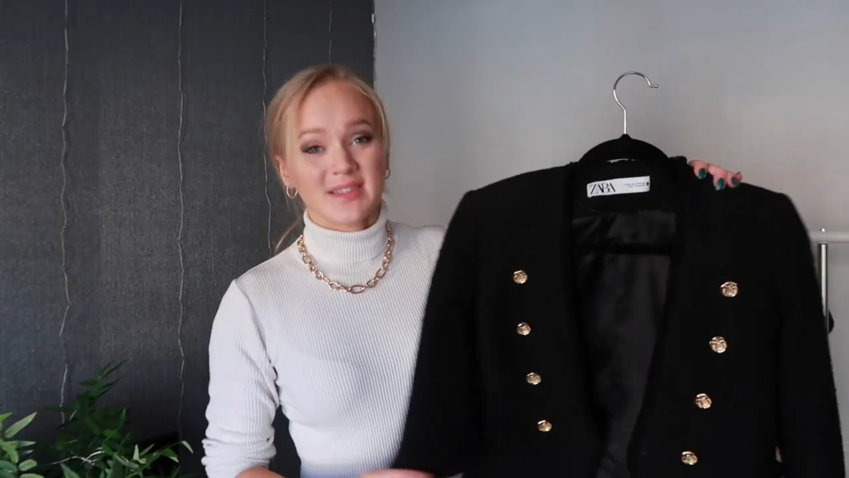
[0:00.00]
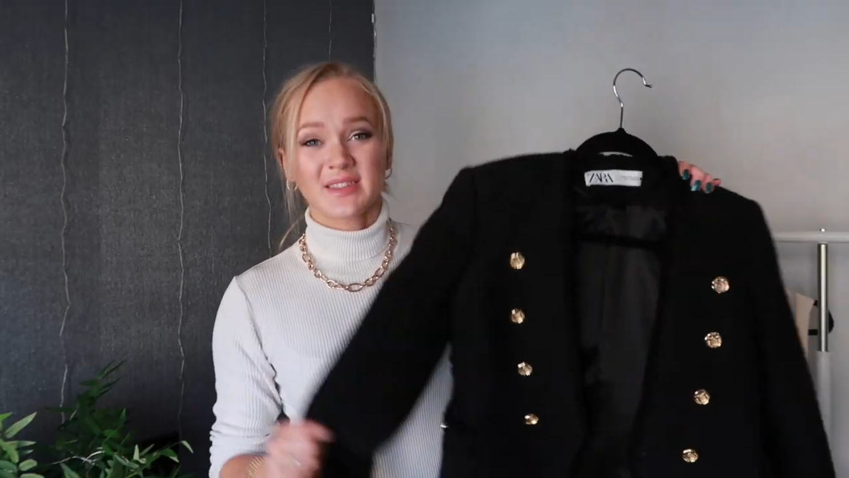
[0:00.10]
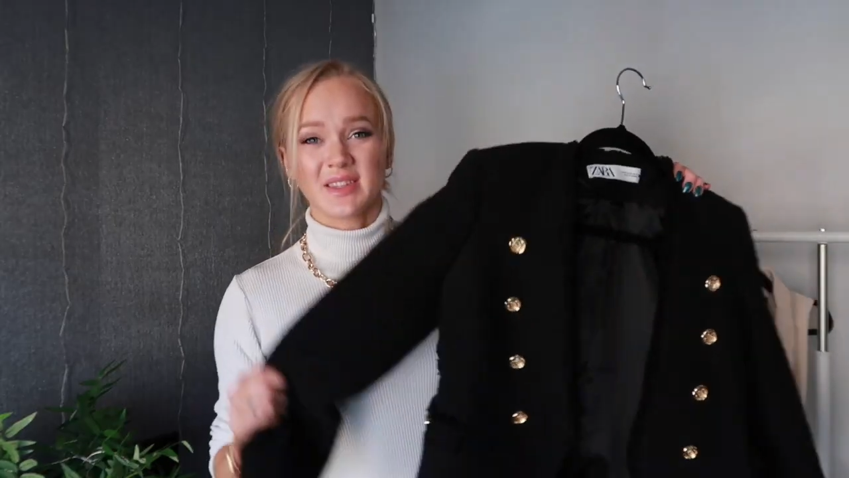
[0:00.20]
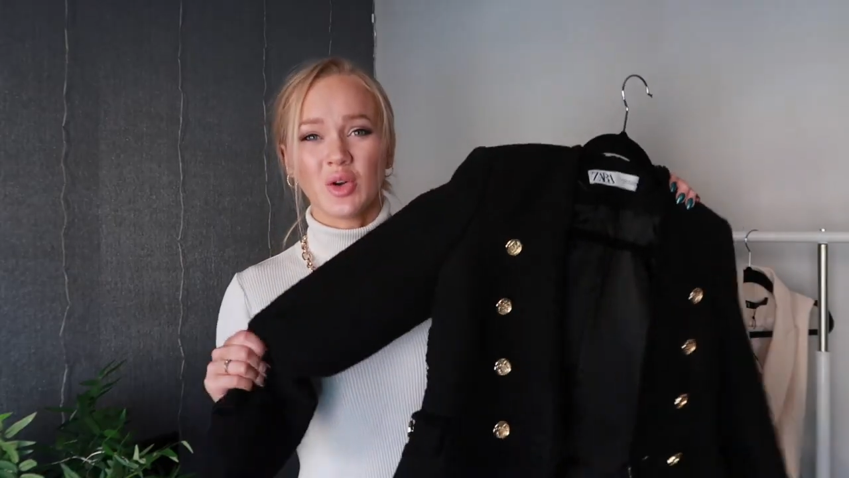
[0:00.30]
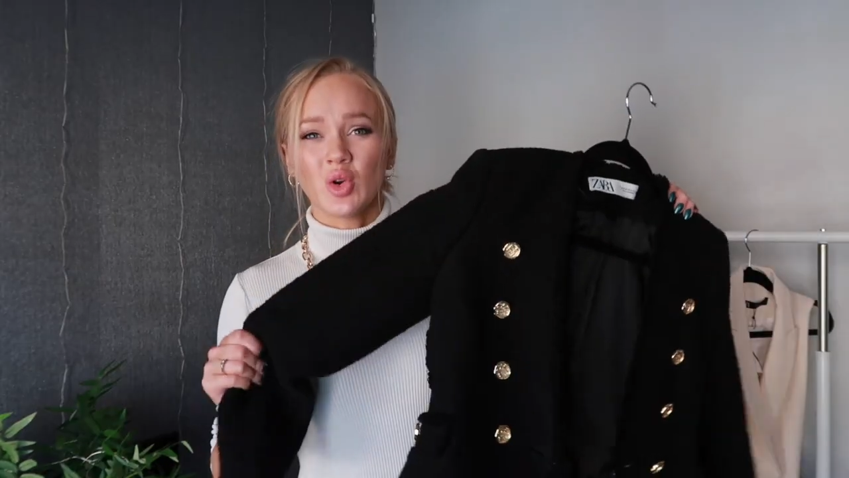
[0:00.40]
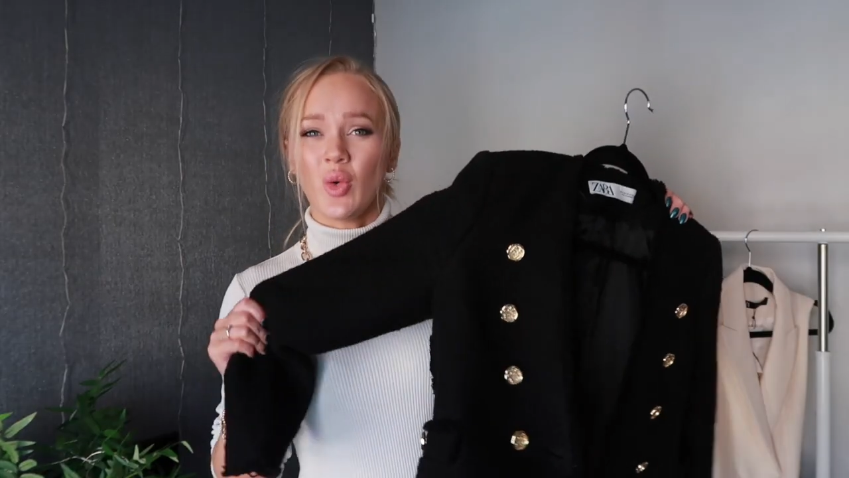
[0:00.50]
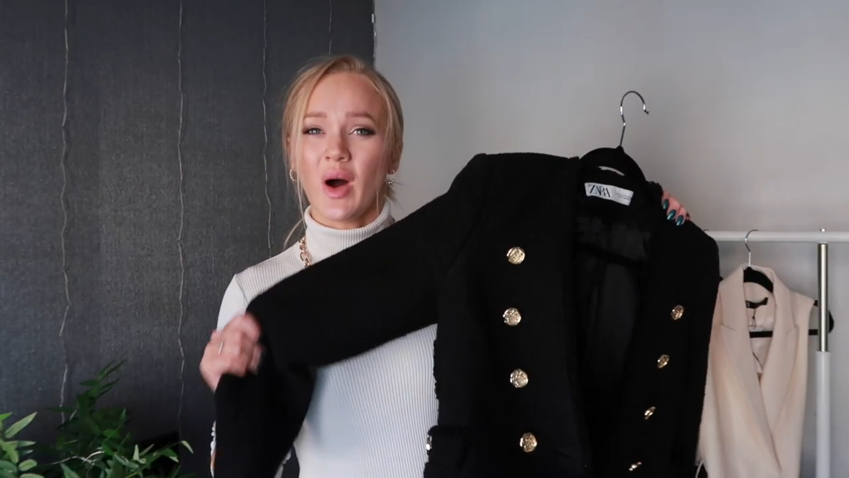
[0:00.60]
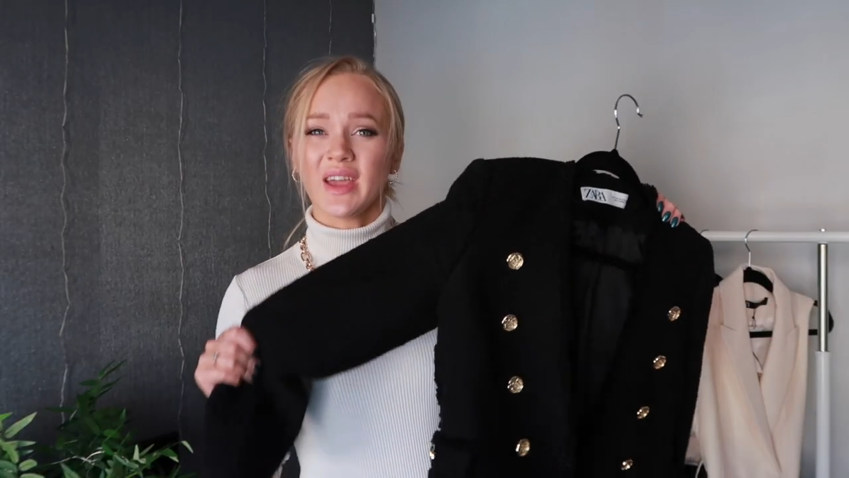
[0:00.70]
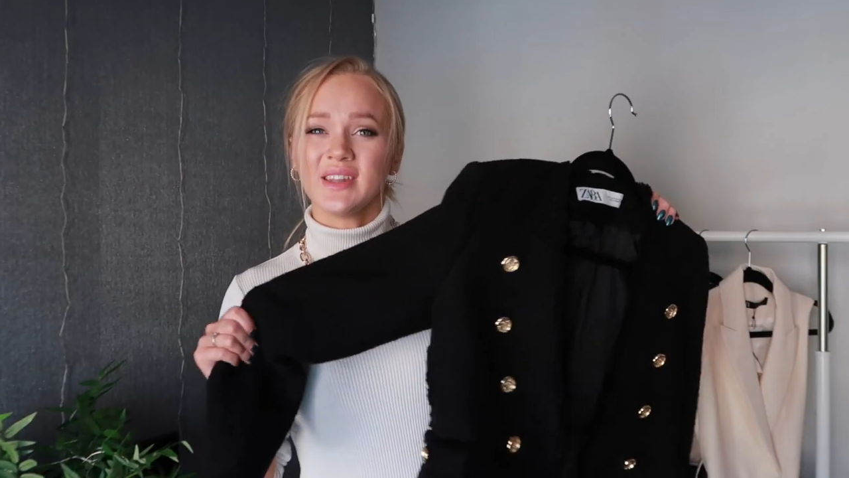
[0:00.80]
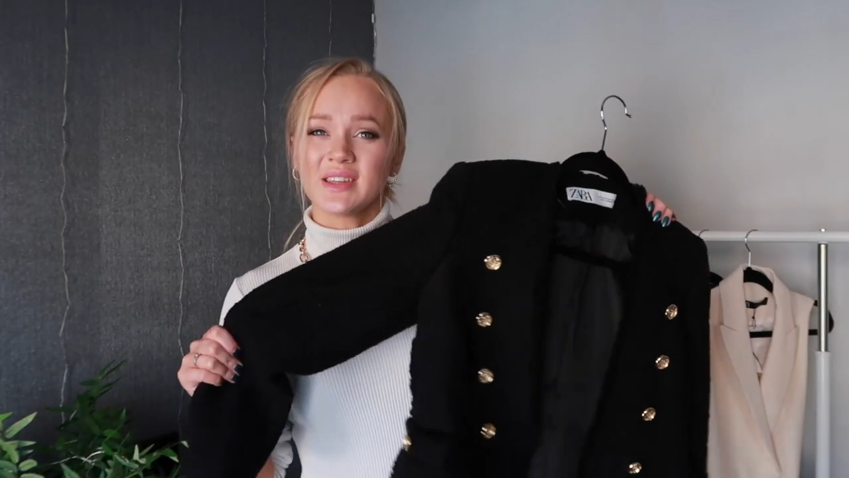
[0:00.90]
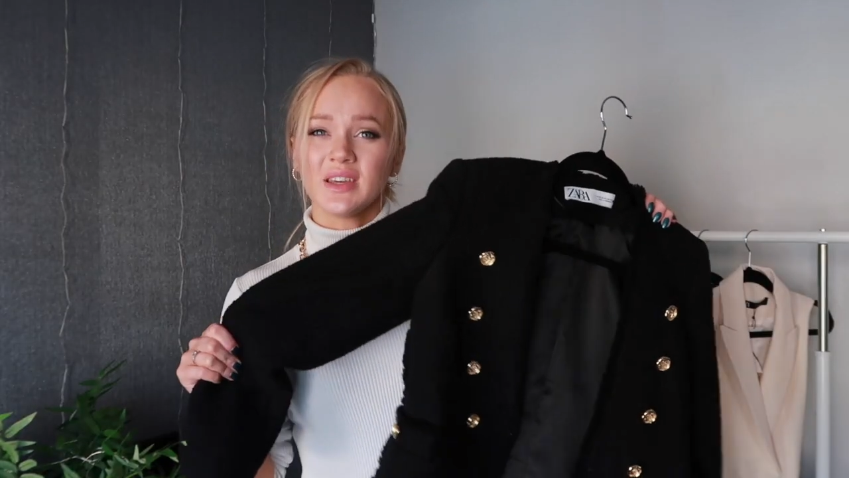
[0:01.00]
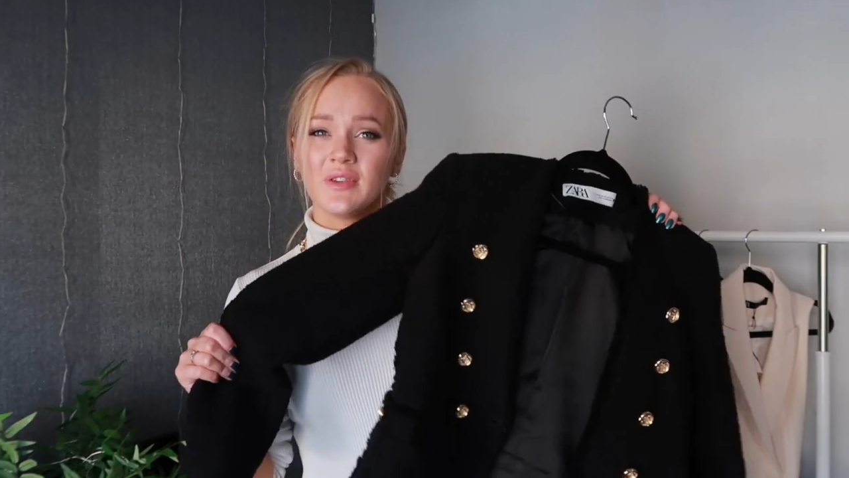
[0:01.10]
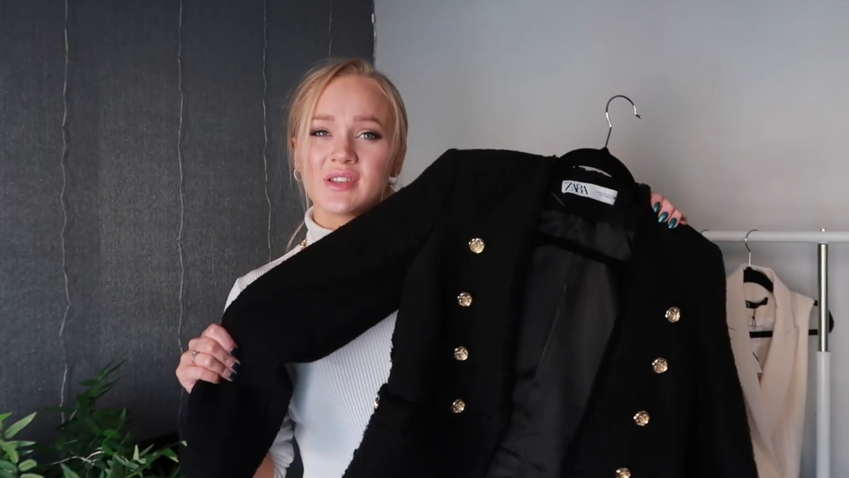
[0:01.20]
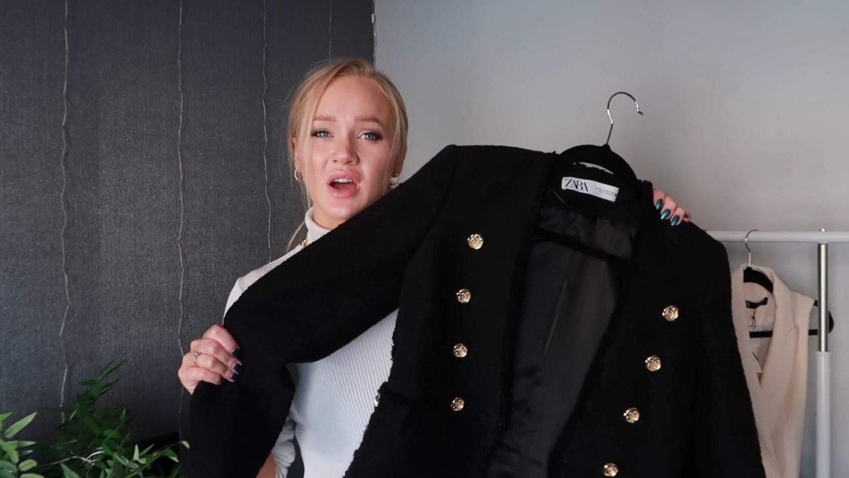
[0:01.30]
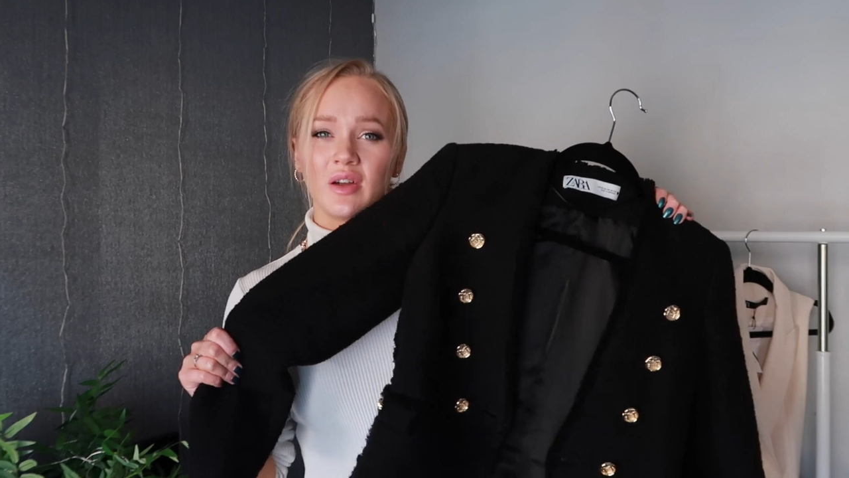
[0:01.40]
Still quite dear
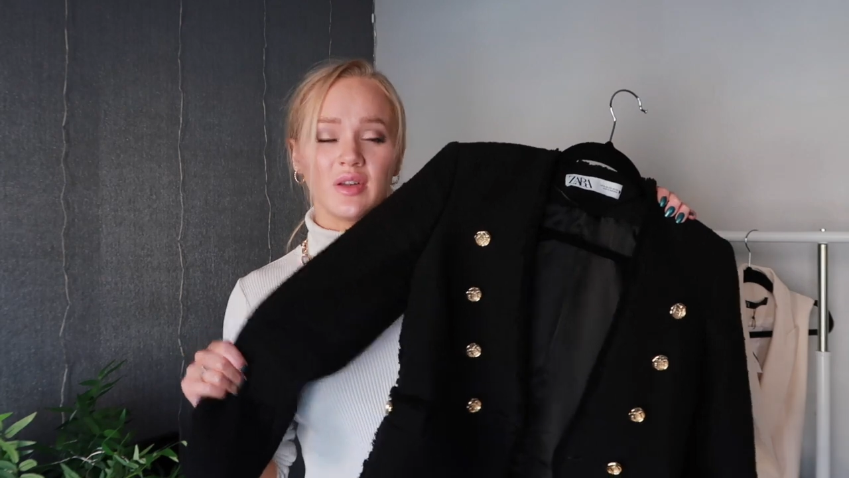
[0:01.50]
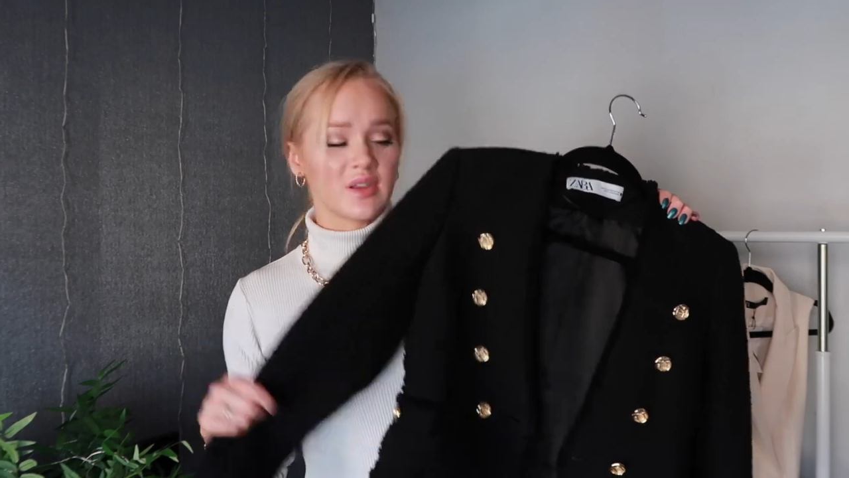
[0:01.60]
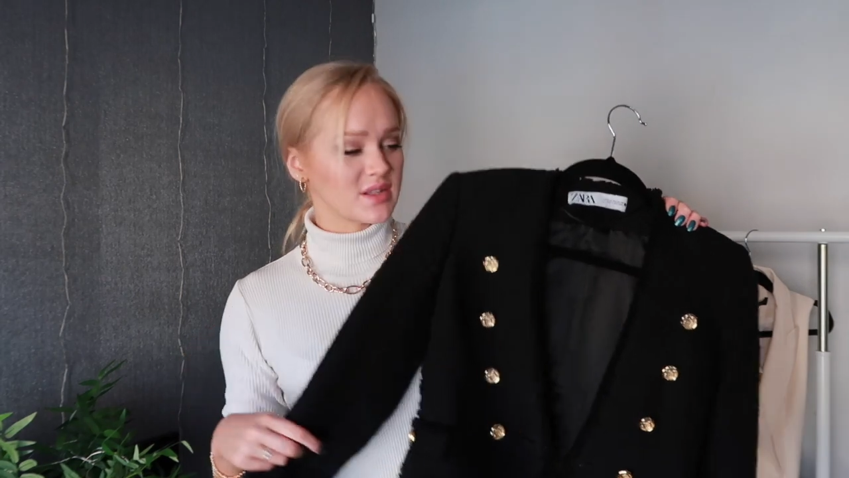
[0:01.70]
for Zara.